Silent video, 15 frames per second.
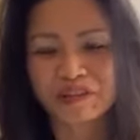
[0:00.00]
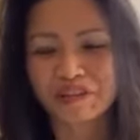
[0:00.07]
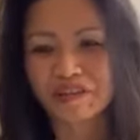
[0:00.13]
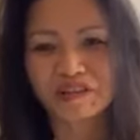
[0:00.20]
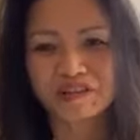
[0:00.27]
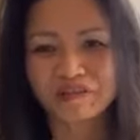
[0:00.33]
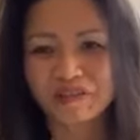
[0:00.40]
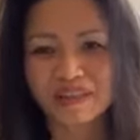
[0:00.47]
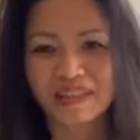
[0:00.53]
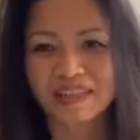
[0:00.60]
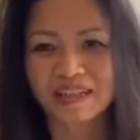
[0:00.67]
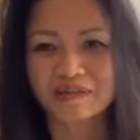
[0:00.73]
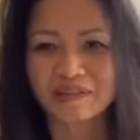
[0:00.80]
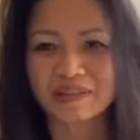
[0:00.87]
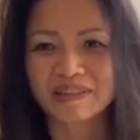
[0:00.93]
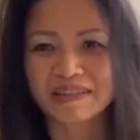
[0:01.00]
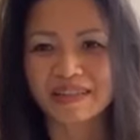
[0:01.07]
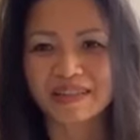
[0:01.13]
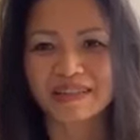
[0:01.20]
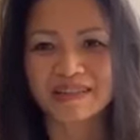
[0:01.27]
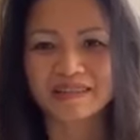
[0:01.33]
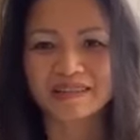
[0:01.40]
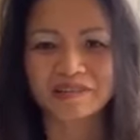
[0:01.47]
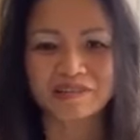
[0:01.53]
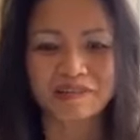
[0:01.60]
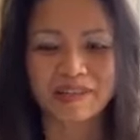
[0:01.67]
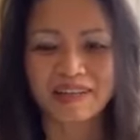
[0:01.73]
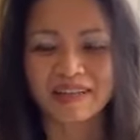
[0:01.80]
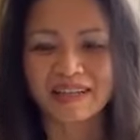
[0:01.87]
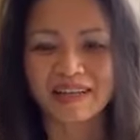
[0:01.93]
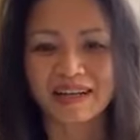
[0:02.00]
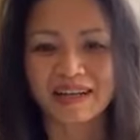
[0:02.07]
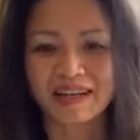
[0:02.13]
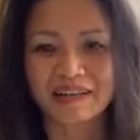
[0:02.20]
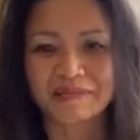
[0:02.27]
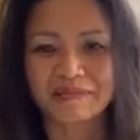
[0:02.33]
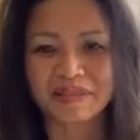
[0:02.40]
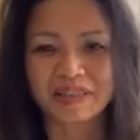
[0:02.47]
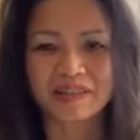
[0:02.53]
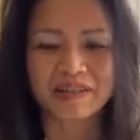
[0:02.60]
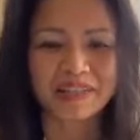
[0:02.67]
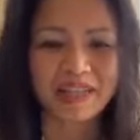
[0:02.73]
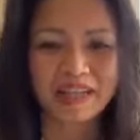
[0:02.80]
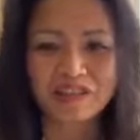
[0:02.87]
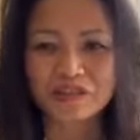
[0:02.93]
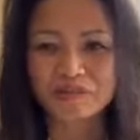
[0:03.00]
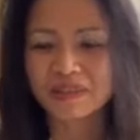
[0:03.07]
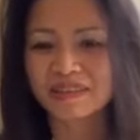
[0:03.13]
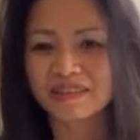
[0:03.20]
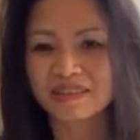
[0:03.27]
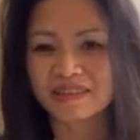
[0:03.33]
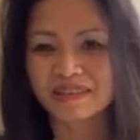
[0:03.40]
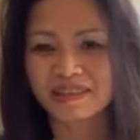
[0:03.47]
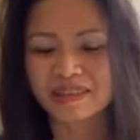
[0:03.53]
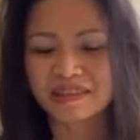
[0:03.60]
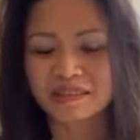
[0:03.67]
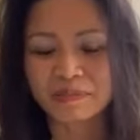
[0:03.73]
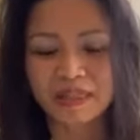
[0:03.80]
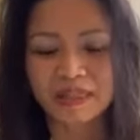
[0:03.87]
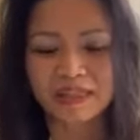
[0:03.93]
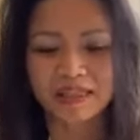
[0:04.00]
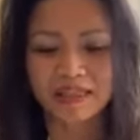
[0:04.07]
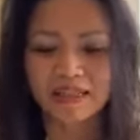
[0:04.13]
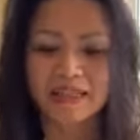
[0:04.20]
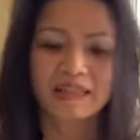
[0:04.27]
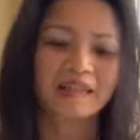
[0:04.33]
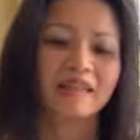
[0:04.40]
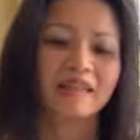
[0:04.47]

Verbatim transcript: pre-COVID, I was like doing, uh, you know, engagements and, and speaking.